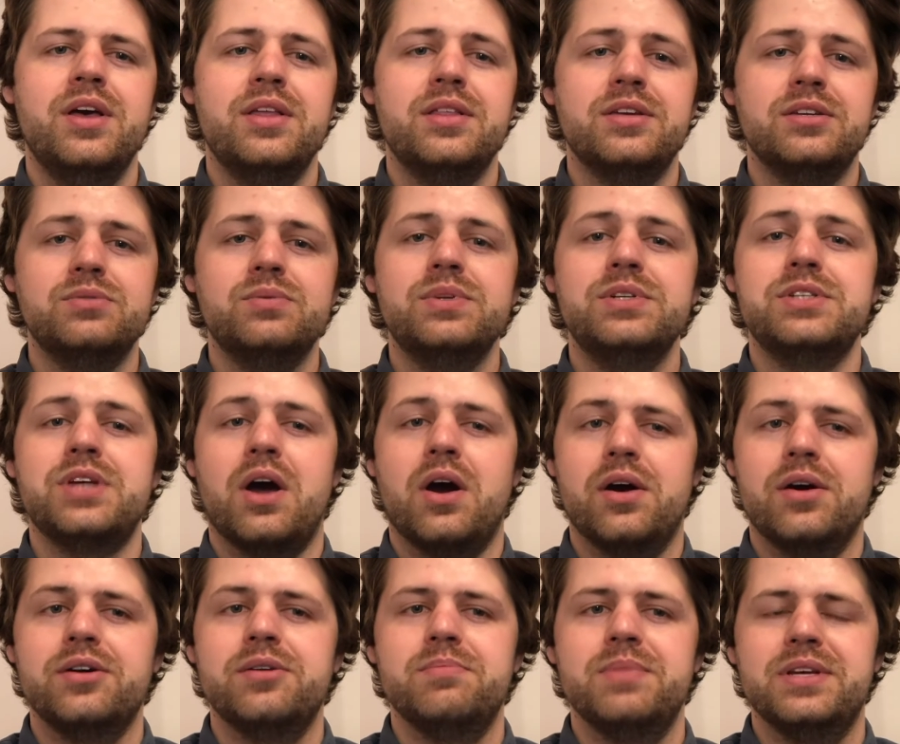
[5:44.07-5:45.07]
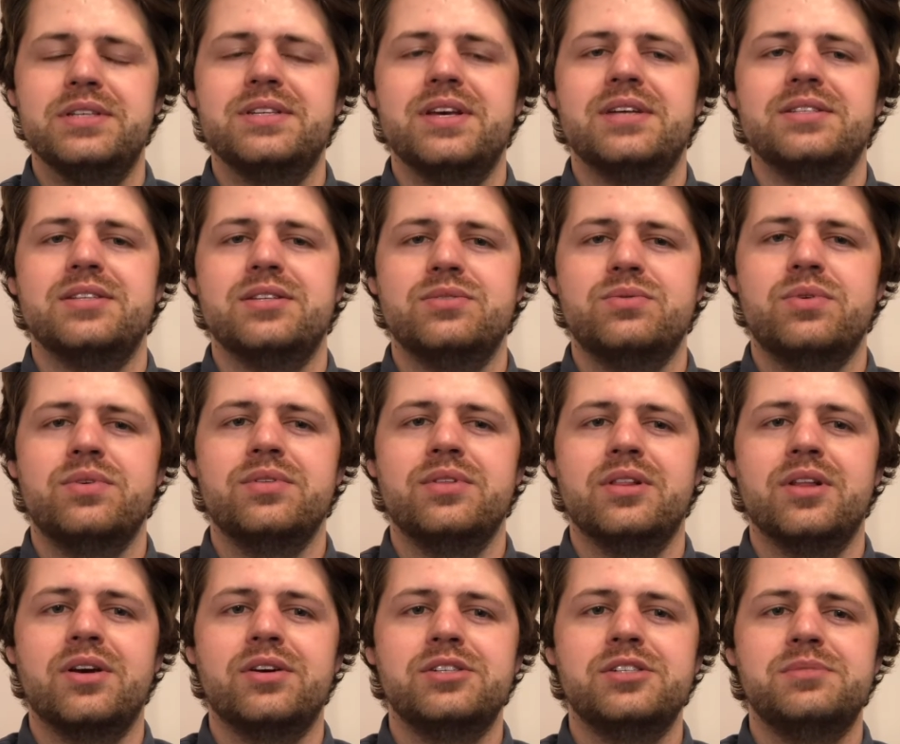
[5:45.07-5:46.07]
This one is hard to miss as it's one of the
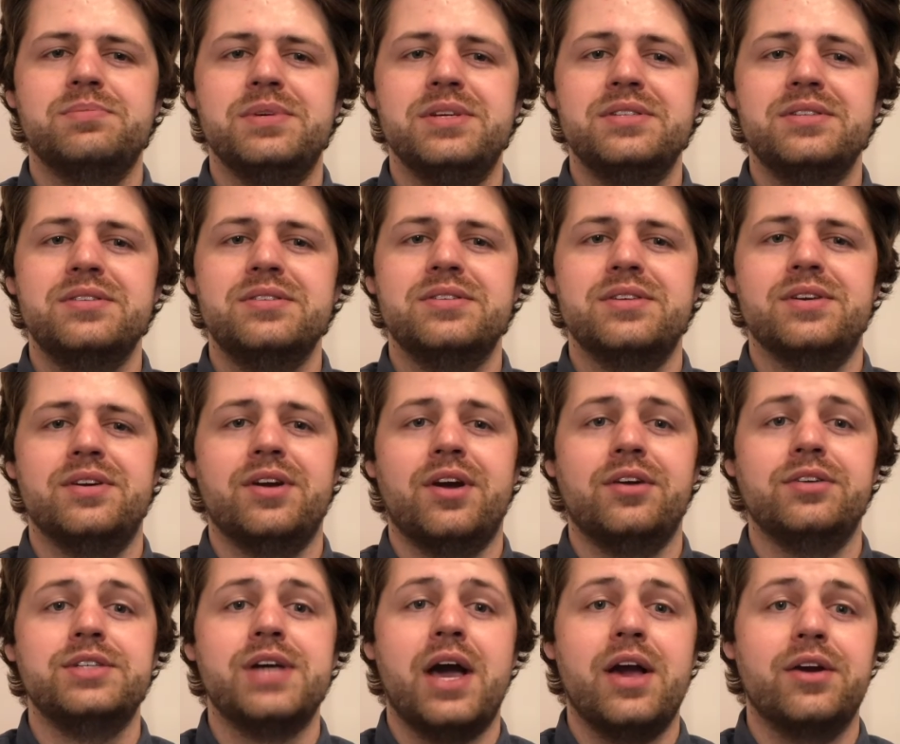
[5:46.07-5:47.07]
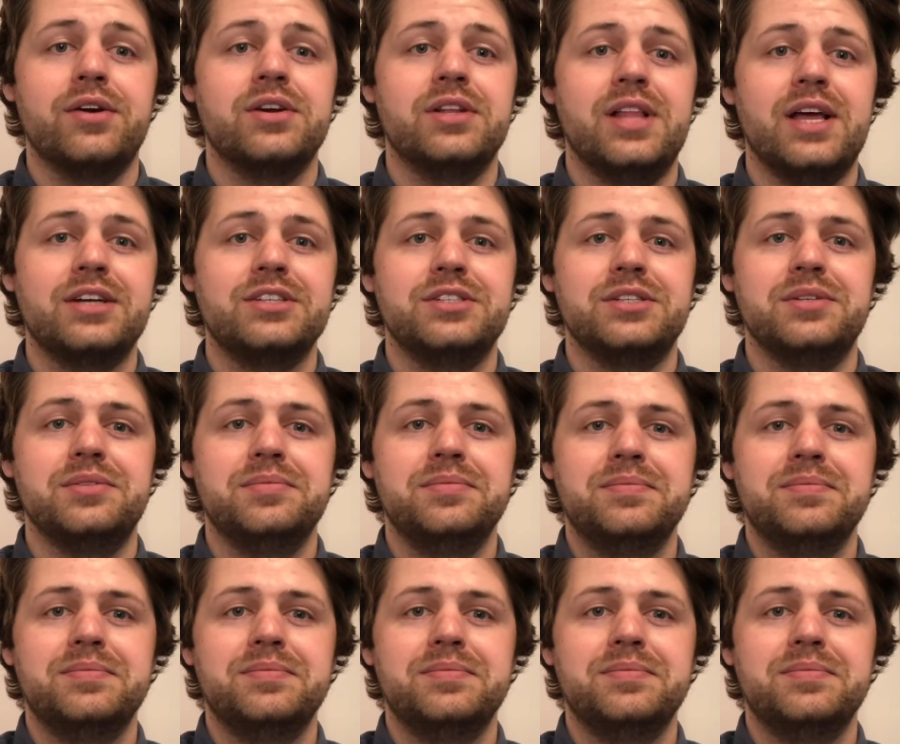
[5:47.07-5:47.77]
largest pieces in our entire collection.